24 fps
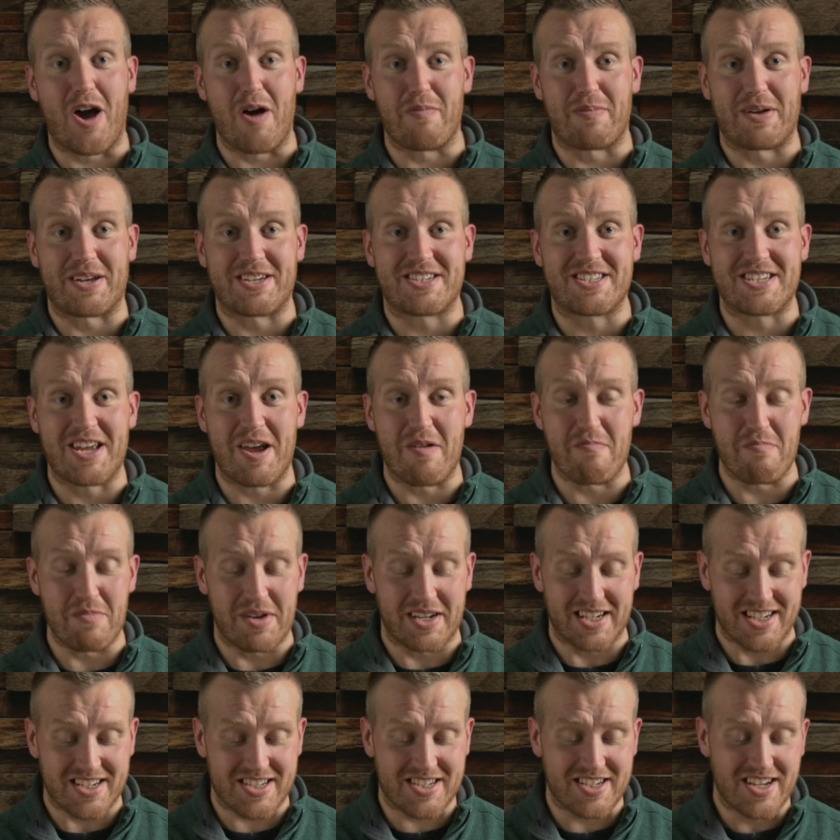past 10
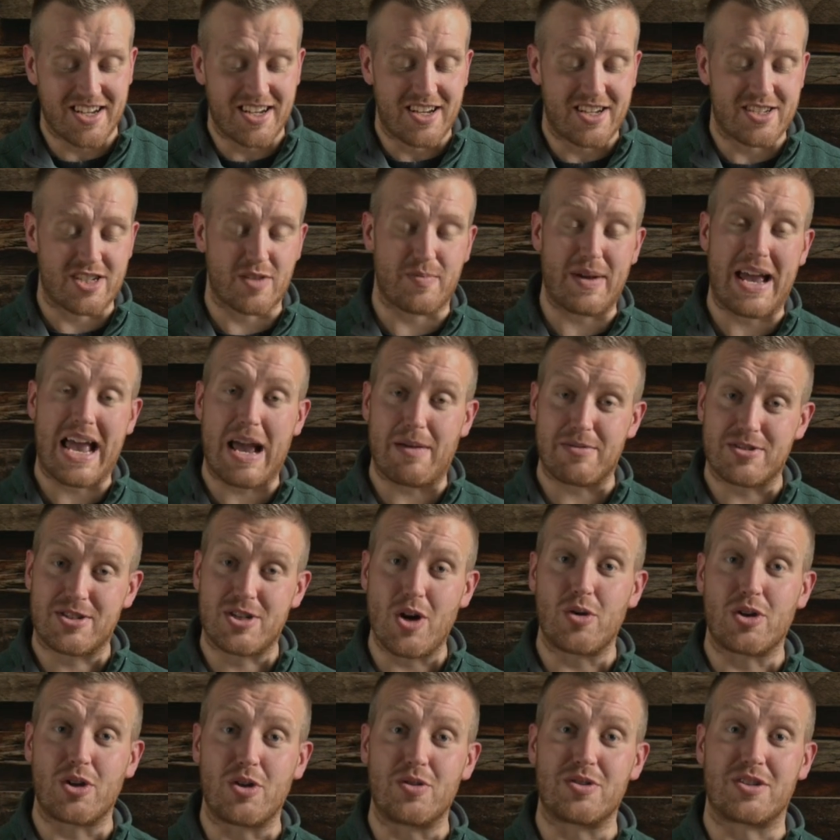minutes. So perhaps don't
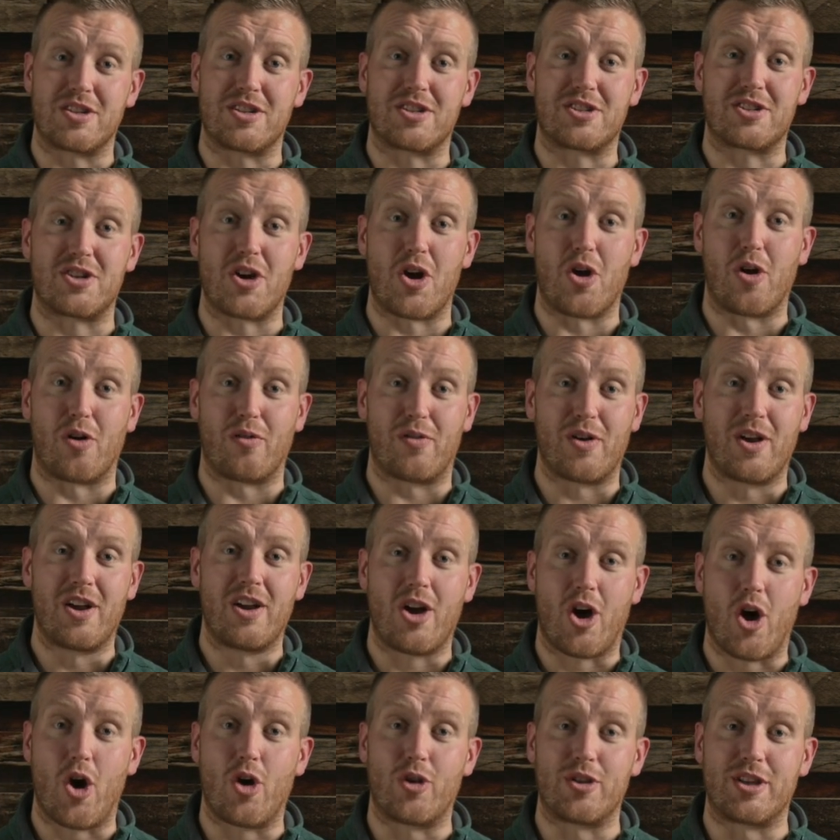use this stove
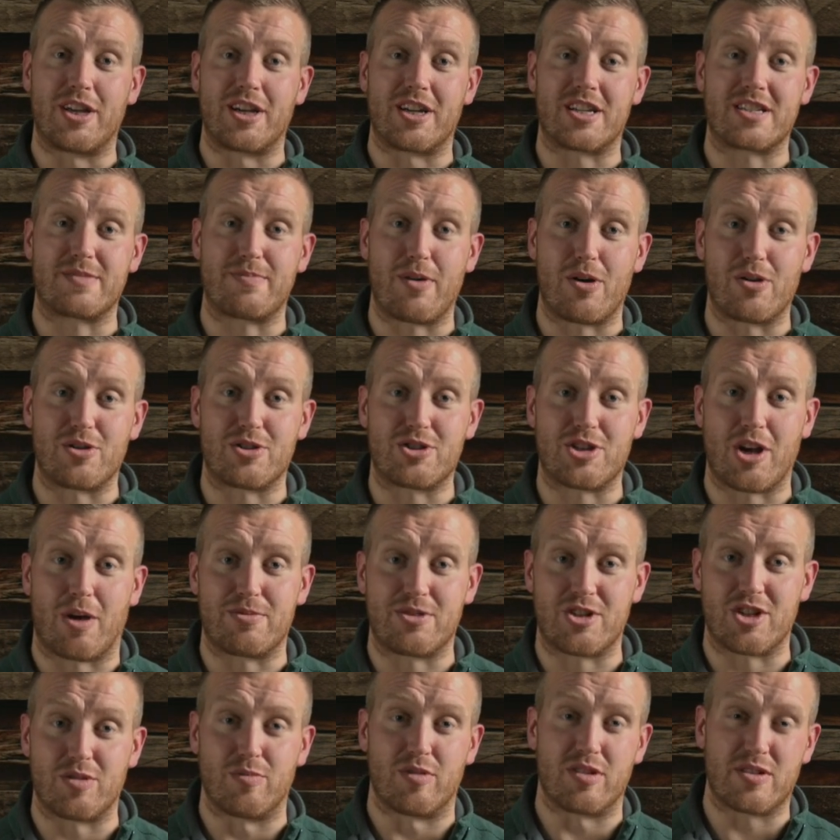on the exposed tops
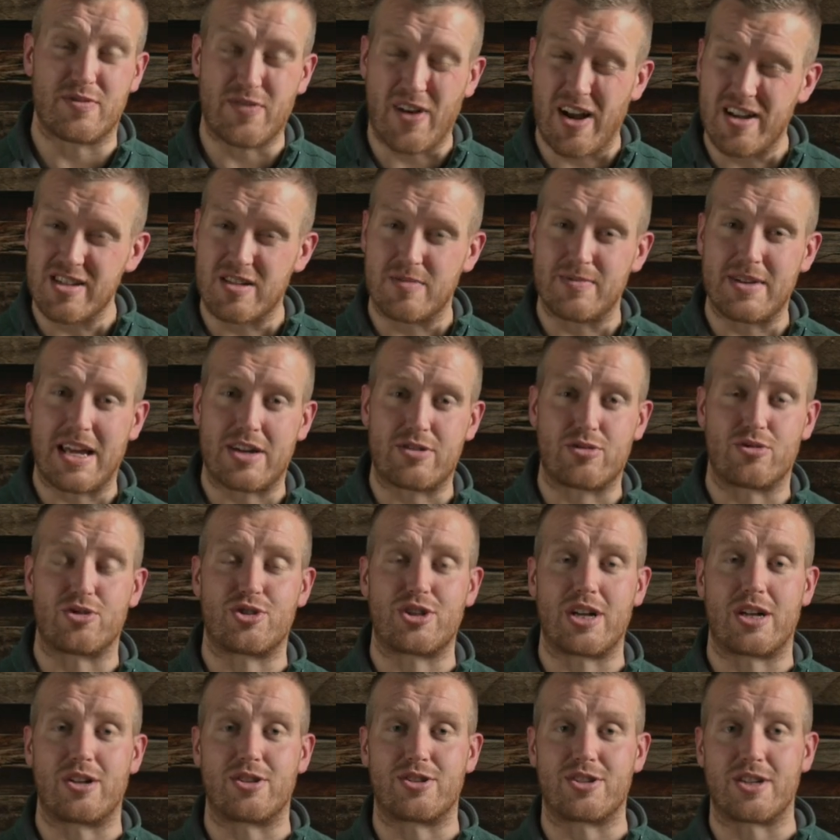too much. Find some natural
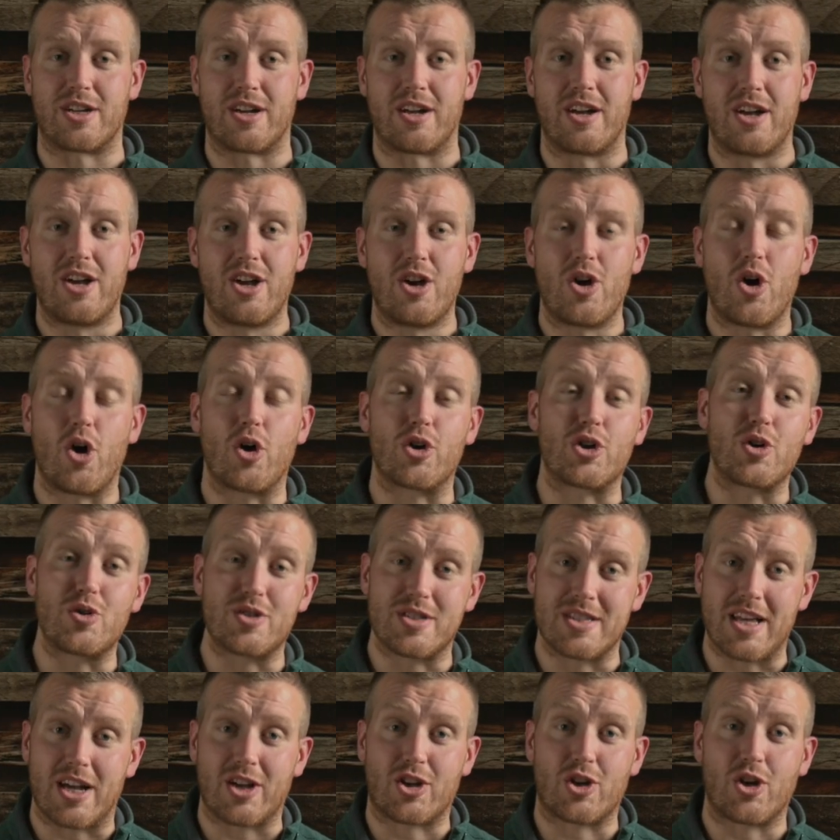shelter or using
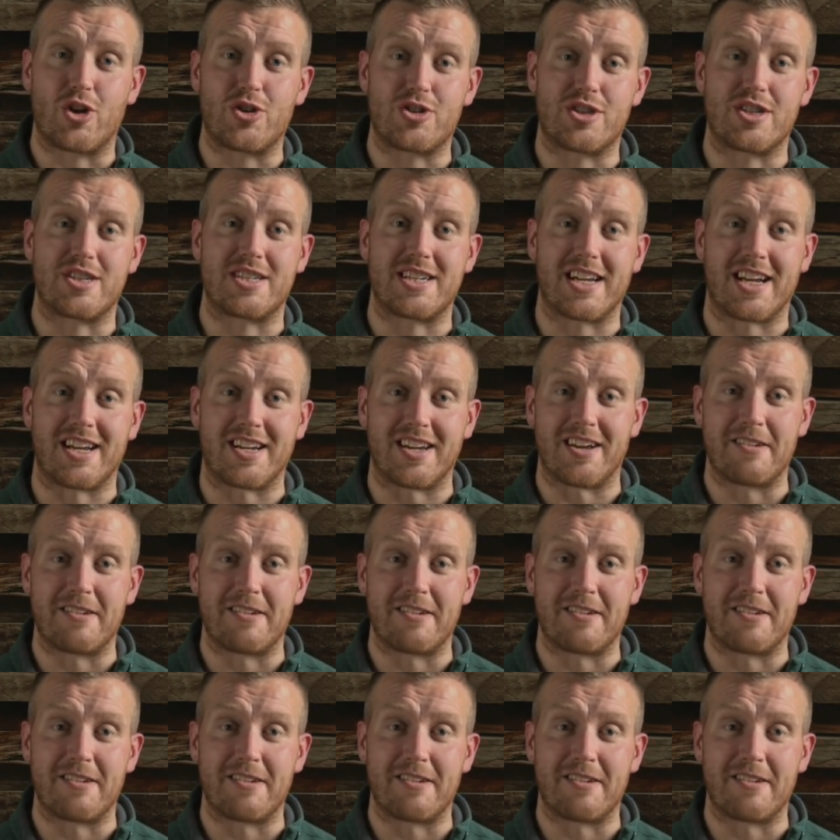that concertina